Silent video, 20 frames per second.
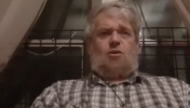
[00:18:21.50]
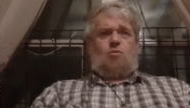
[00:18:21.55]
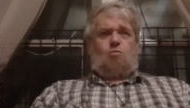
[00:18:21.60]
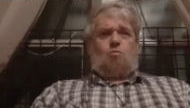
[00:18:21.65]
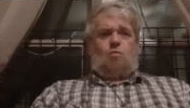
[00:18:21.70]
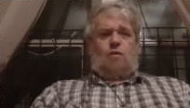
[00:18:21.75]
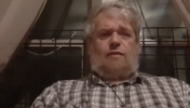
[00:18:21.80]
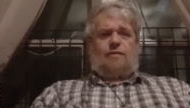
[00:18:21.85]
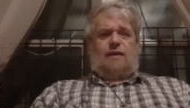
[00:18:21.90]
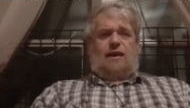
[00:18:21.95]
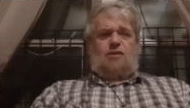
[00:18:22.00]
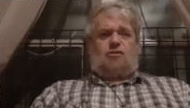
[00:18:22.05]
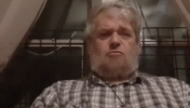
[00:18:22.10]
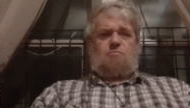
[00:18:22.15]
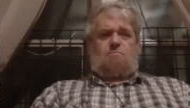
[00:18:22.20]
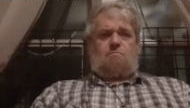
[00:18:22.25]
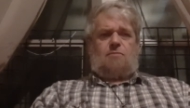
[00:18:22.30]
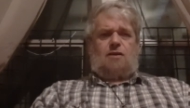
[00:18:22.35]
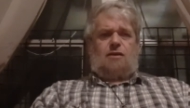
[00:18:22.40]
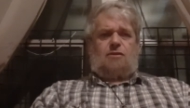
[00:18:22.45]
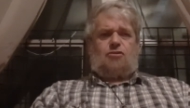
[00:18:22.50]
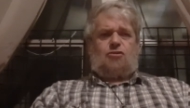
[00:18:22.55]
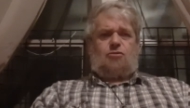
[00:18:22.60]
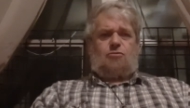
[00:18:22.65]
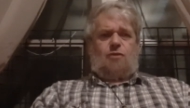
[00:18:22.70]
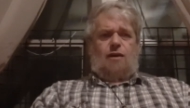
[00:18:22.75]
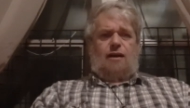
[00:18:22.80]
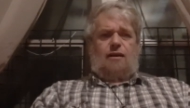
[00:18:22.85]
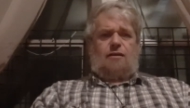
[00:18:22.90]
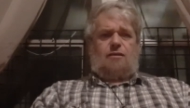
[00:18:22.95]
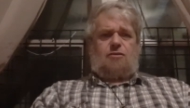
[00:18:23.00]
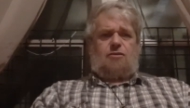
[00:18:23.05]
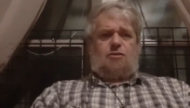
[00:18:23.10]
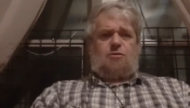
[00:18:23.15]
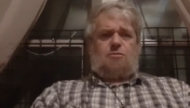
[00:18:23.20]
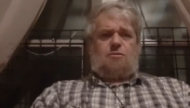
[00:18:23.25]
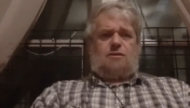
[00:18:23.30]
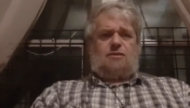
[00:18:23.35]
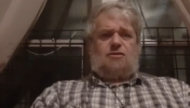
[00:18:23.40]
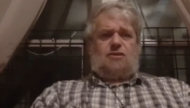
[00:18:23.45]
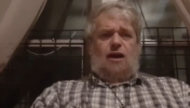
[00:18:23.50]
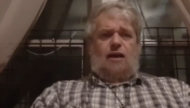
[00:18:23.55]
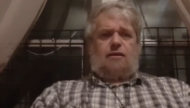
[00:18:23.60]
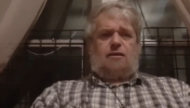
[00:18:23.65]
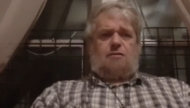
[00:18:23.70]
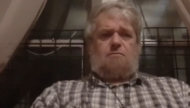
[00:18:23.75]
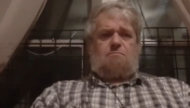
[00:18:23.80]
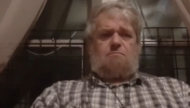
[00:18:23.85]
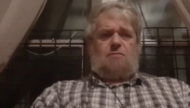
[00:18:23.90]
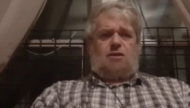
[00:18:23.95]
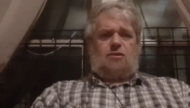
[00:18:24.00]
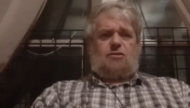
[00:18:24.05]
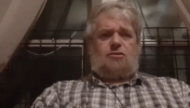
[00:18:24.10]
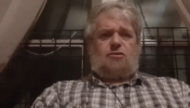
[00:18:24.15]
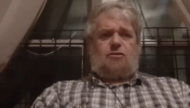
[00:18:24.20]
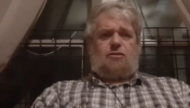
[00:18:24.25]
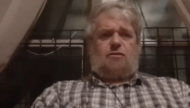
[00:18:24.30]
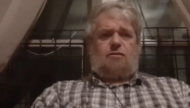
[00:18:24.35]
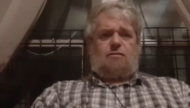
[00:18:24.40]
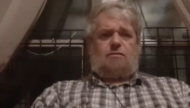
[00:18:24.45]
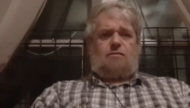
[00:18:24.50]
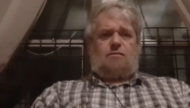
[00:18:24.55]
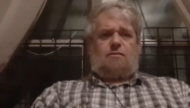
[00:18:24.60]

with as much gratitude as I could muster.